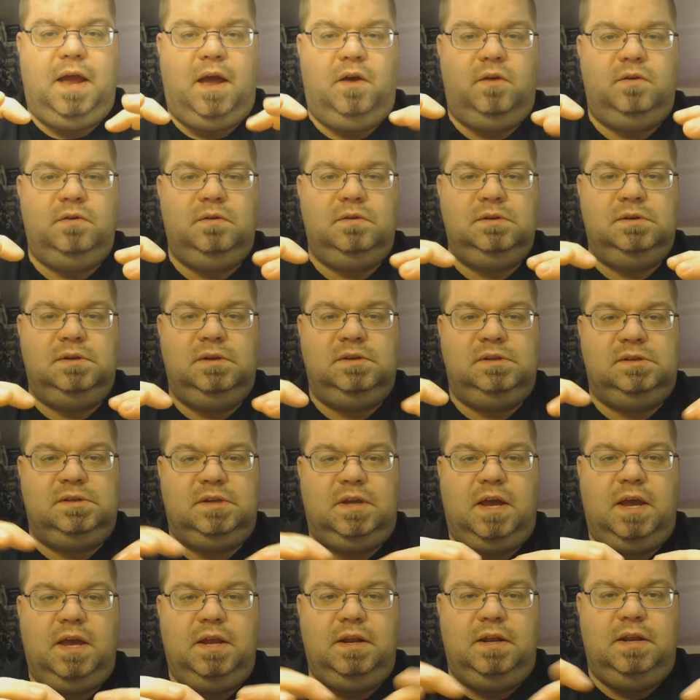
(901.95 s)

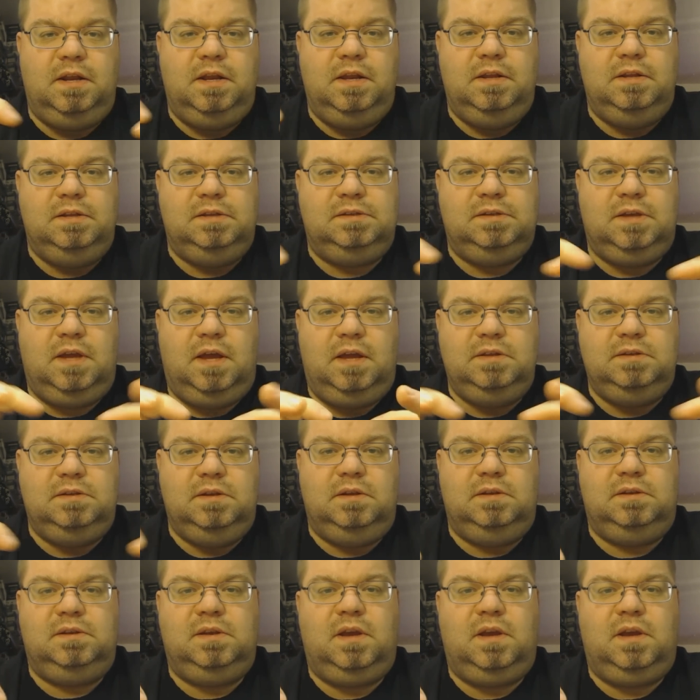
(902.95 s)
outside and insides of the